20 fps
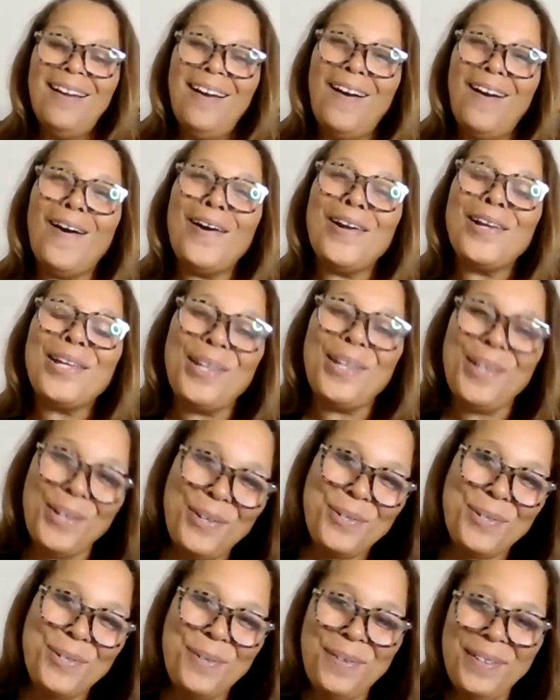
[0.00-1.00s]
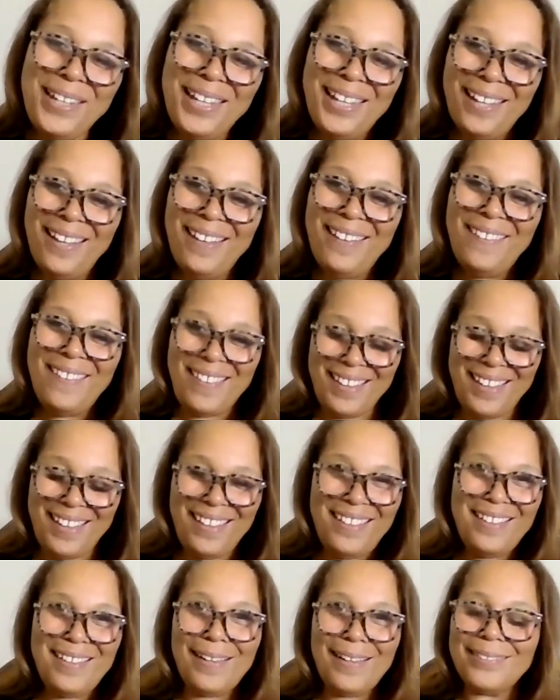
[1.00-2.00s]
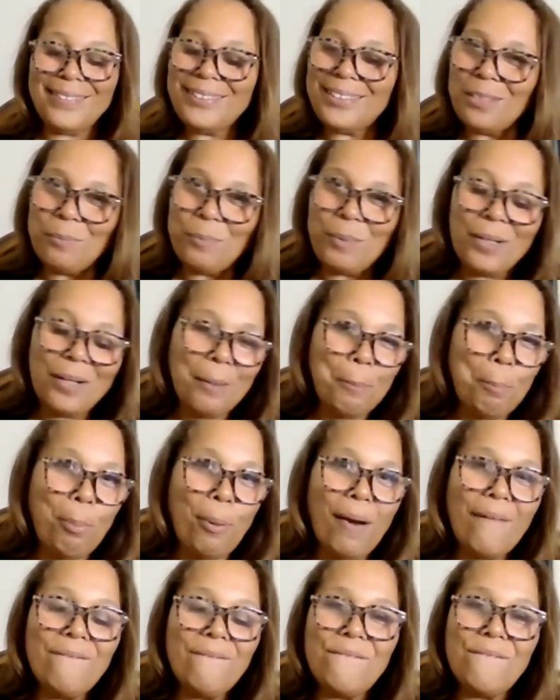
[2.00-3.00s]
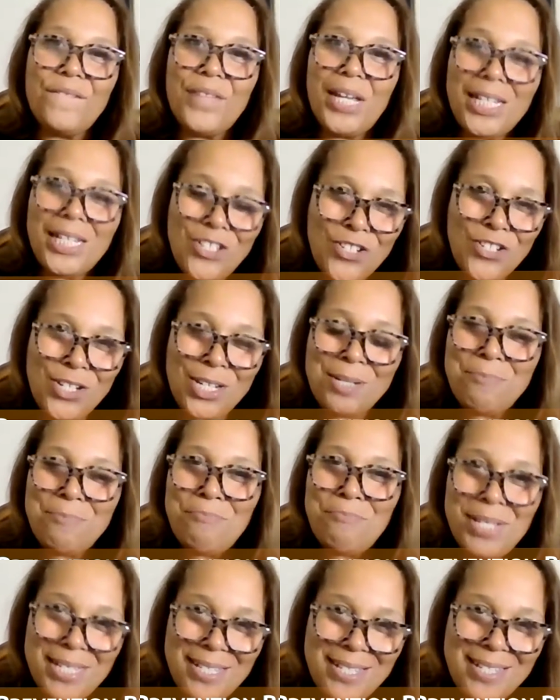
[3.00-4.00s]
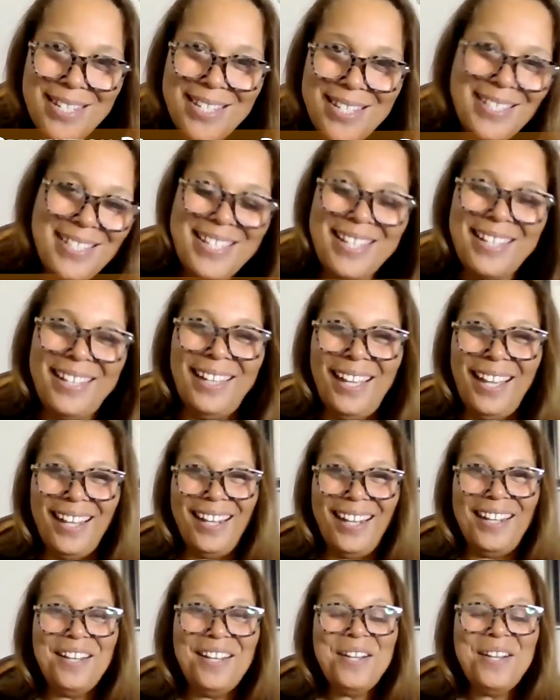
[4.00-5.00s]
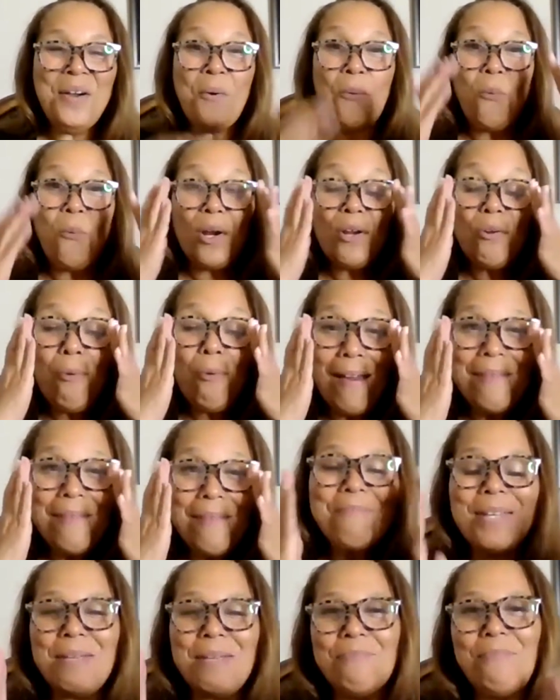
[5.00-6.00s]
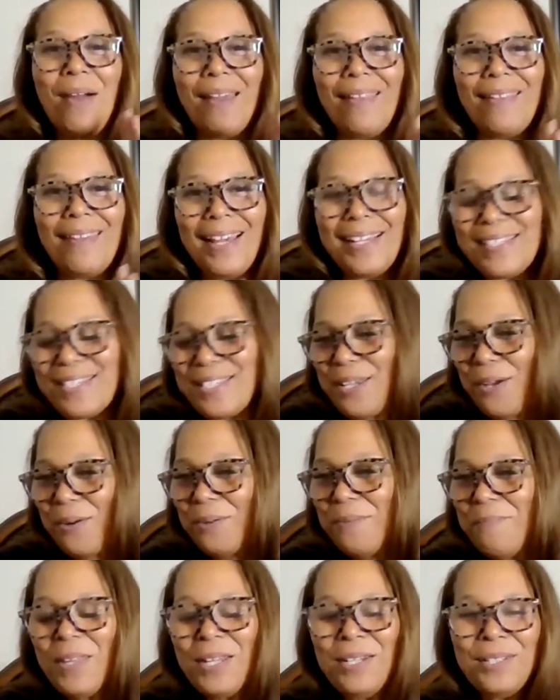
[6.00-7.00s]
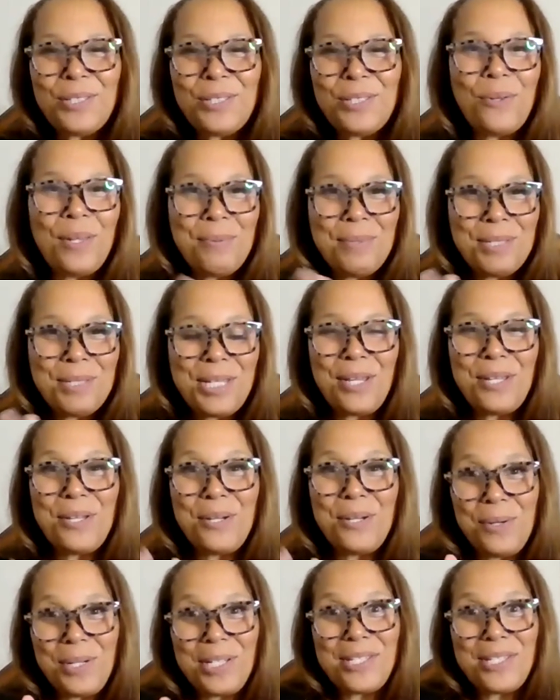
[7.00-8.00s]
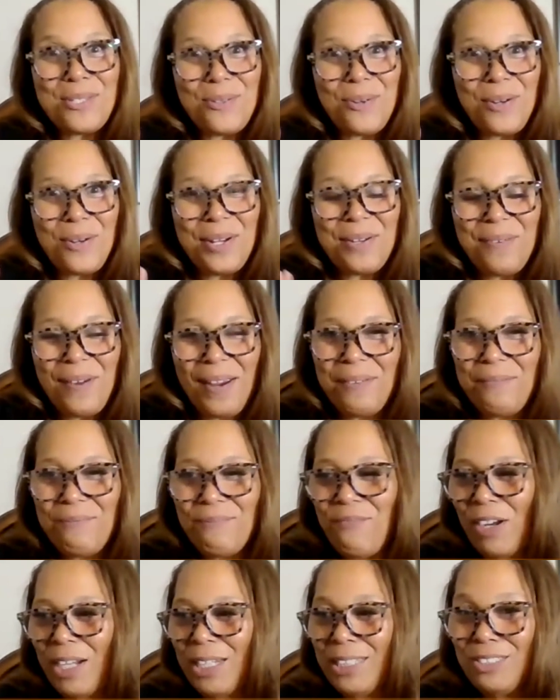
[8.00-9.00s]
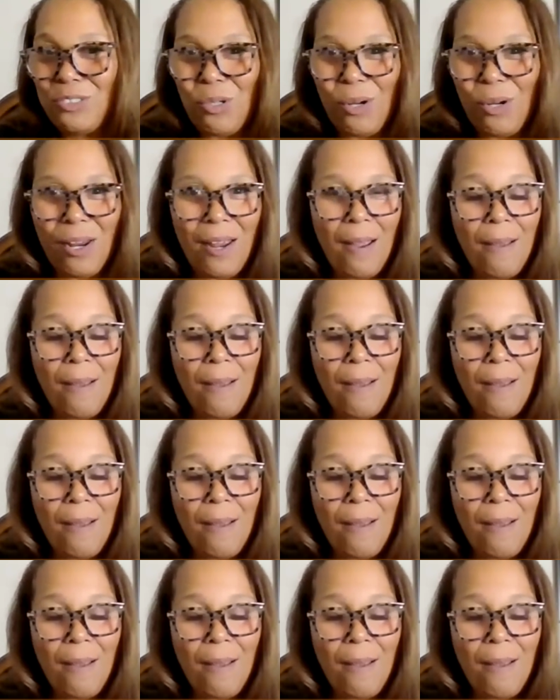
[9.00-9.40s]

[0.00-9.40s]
Are you in the customer prevention business? What do I mean by that? So let me tell you a quick story, right? Funny story.